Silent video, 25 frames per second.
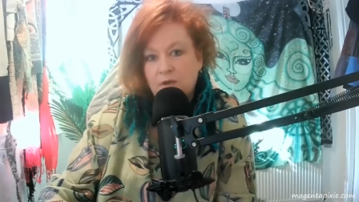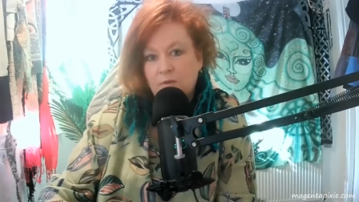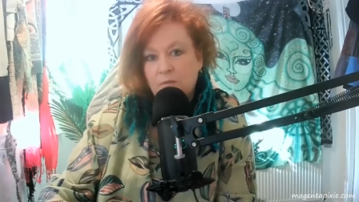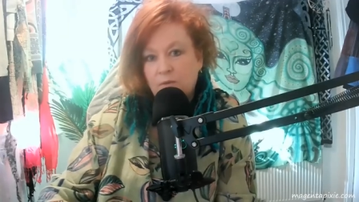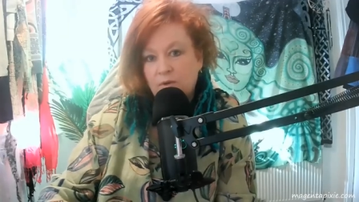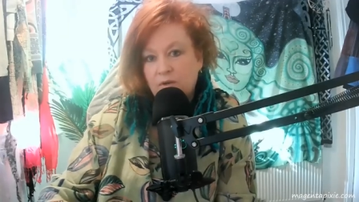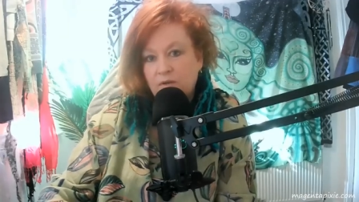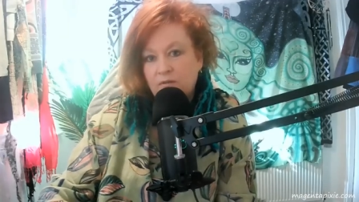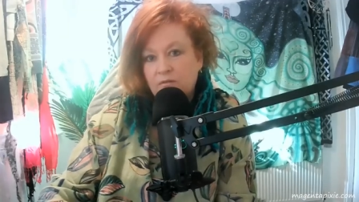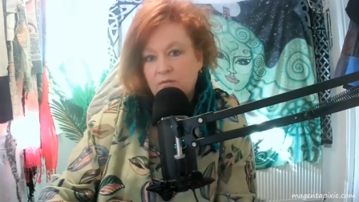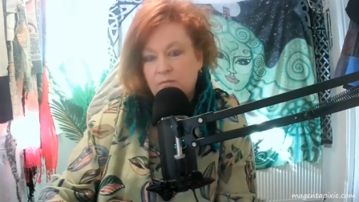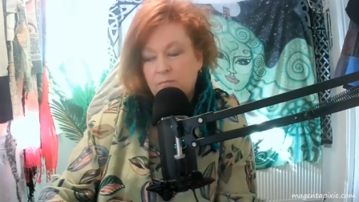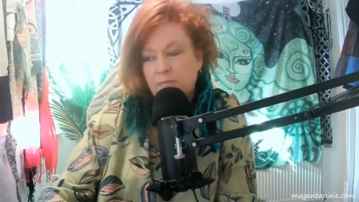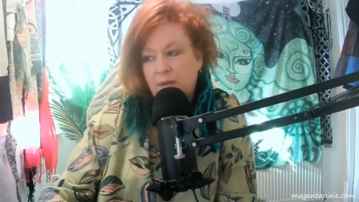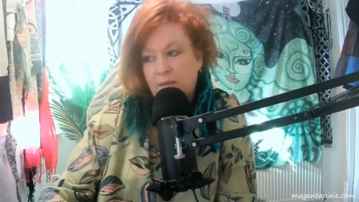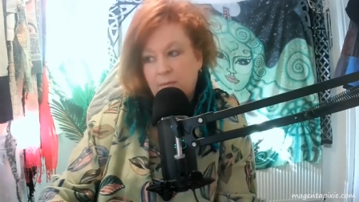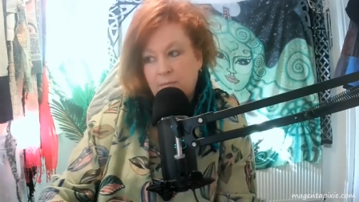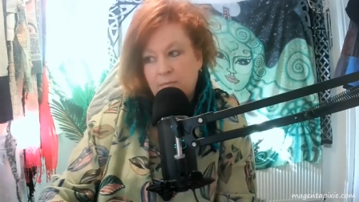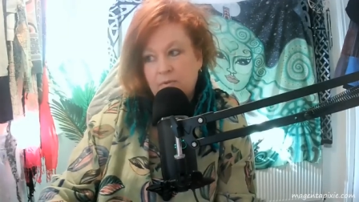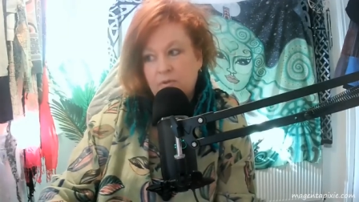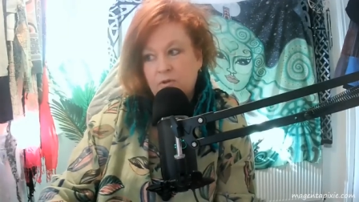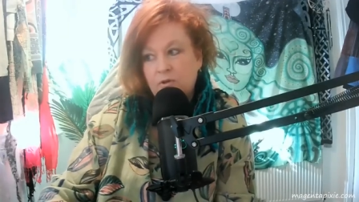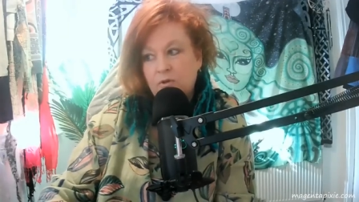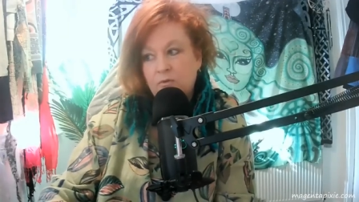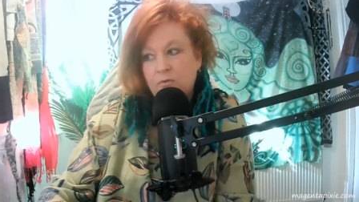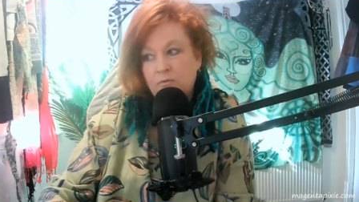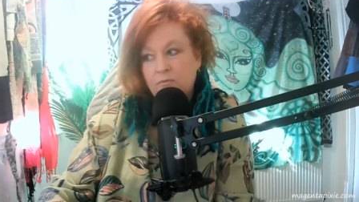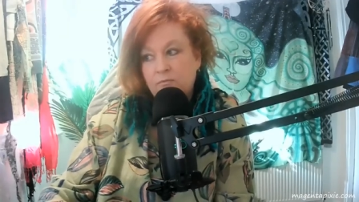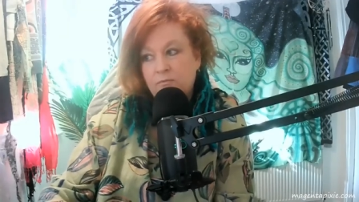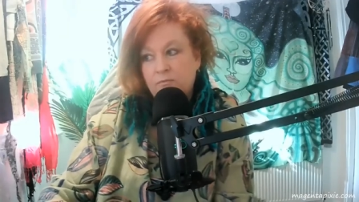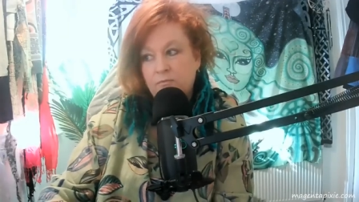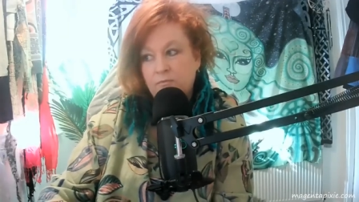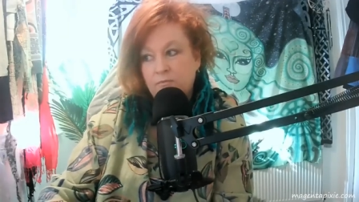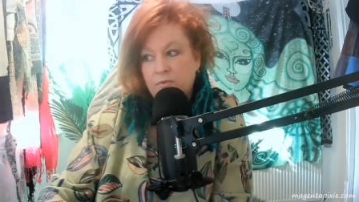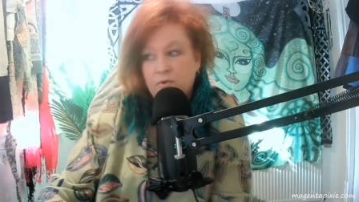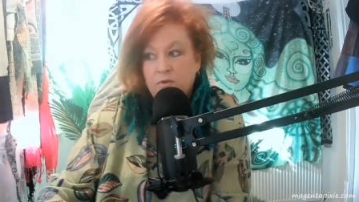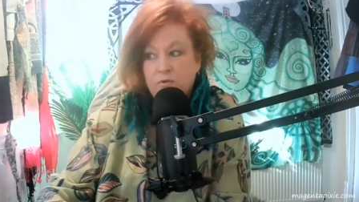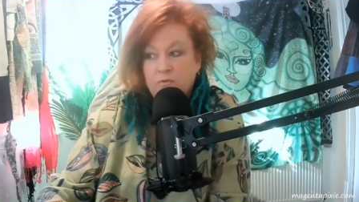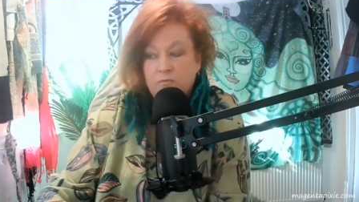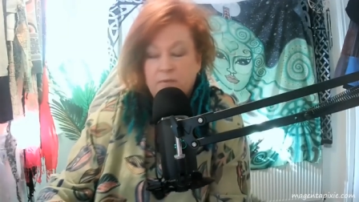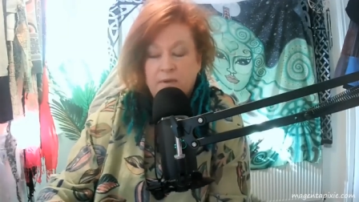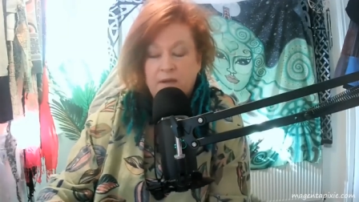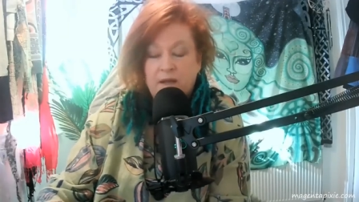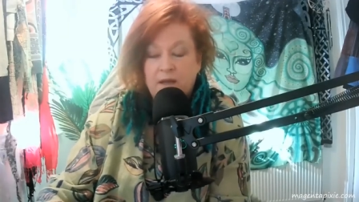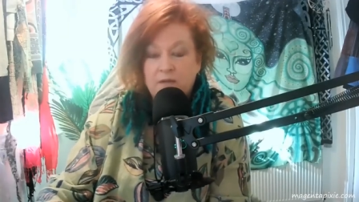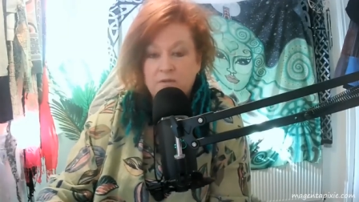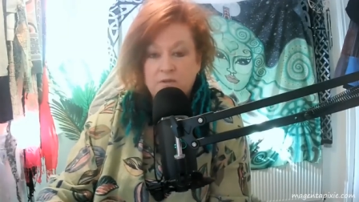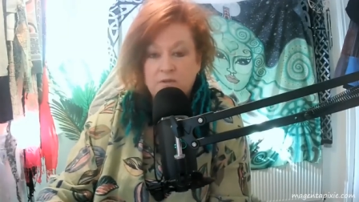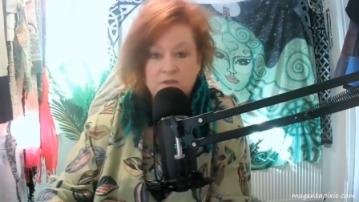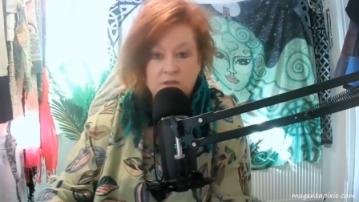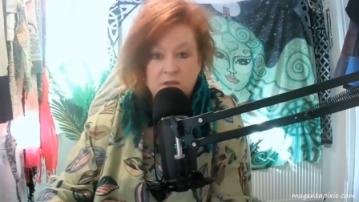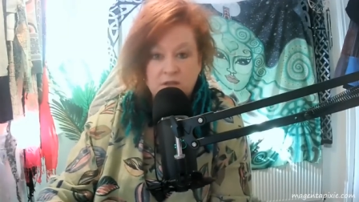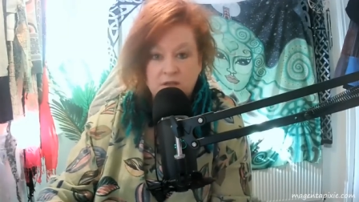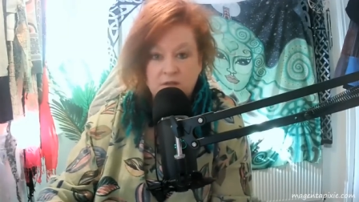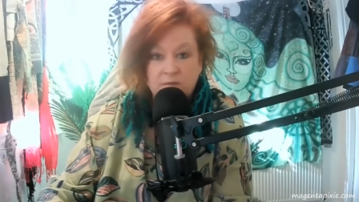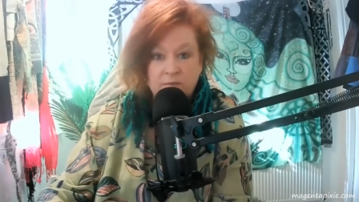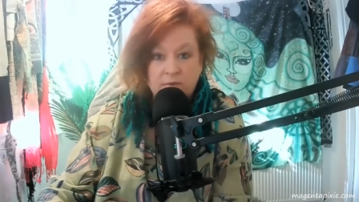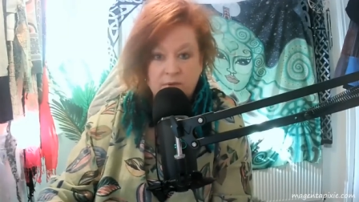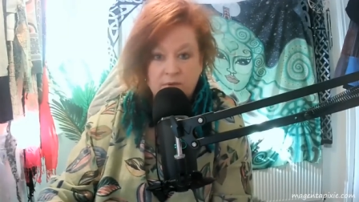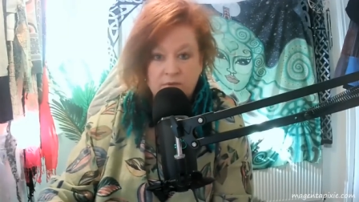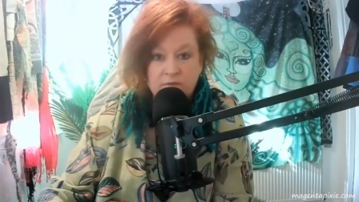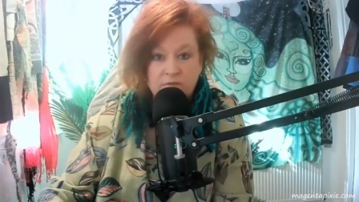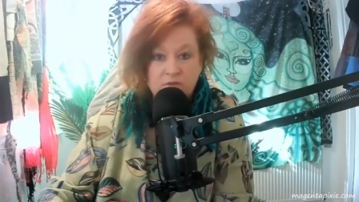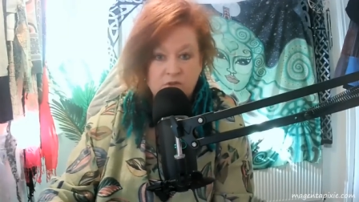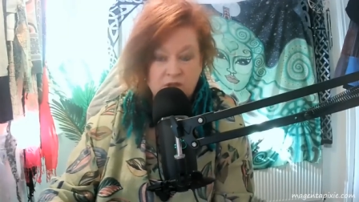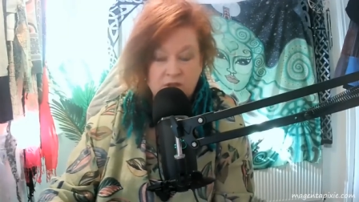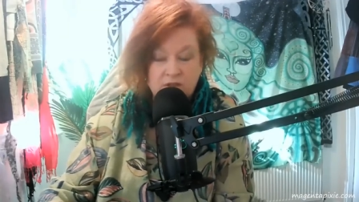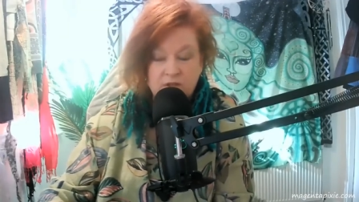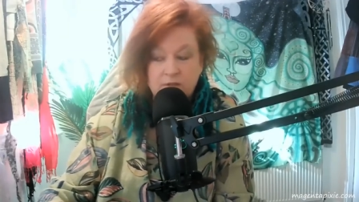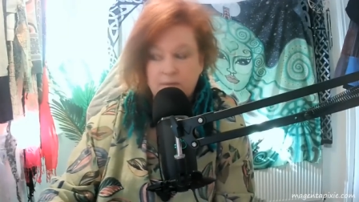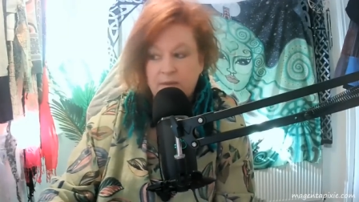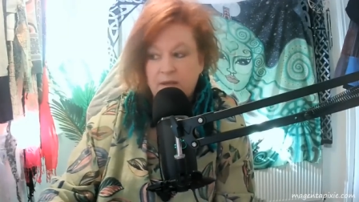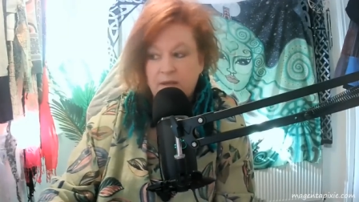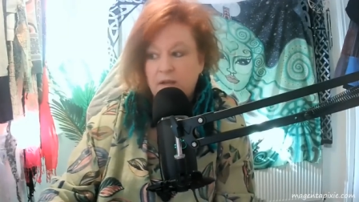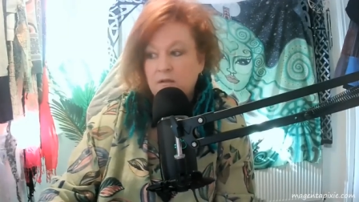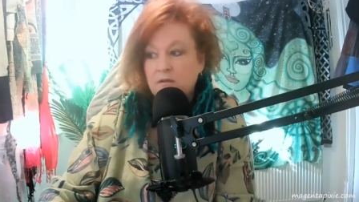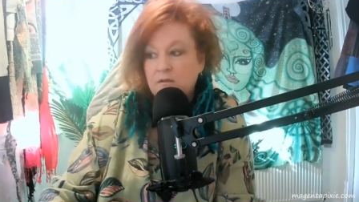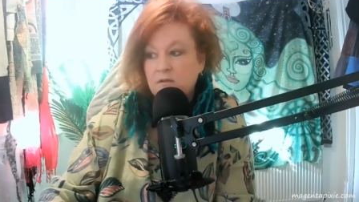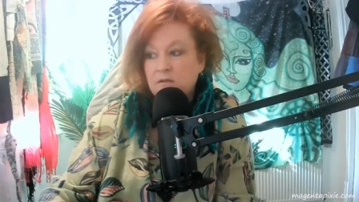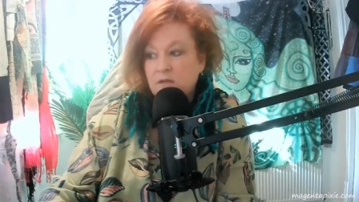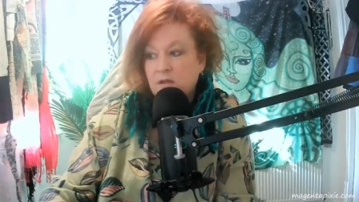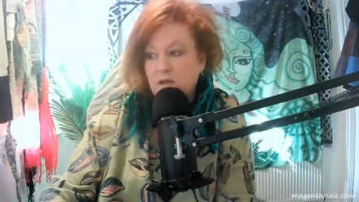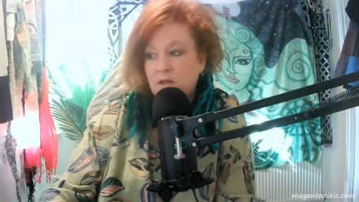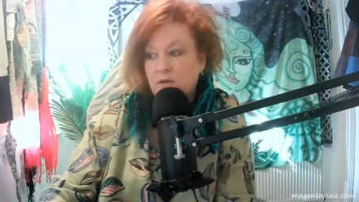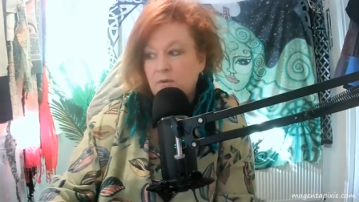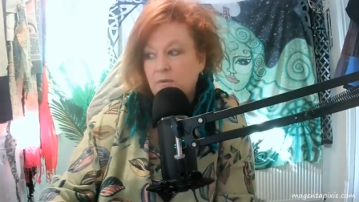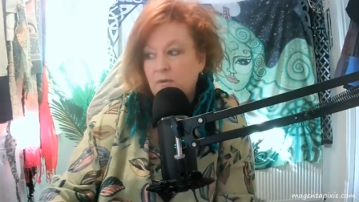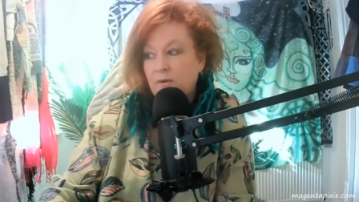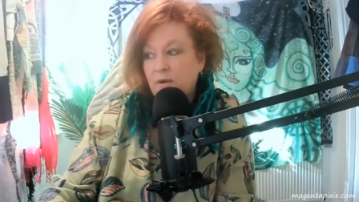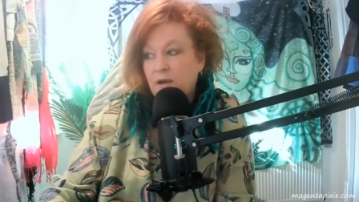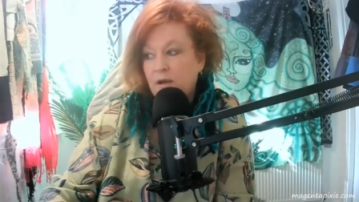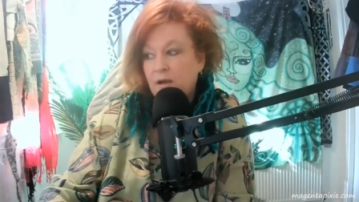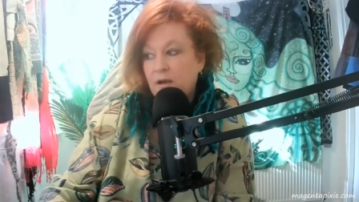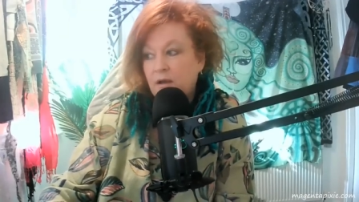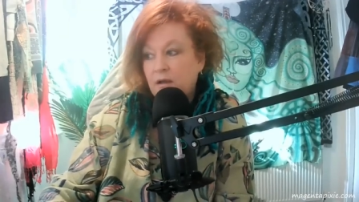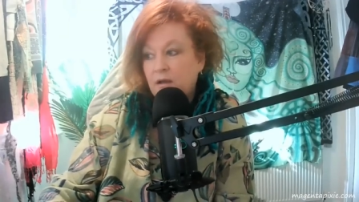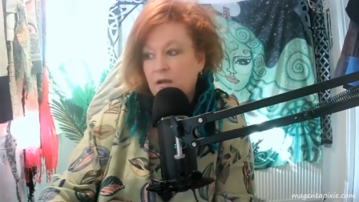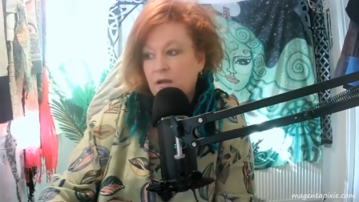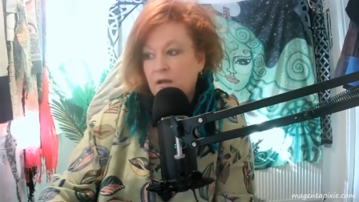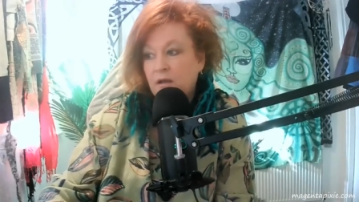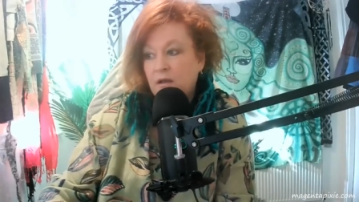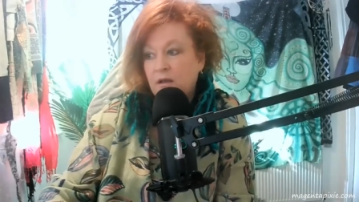with people who've been out to dinner with Jezebel. So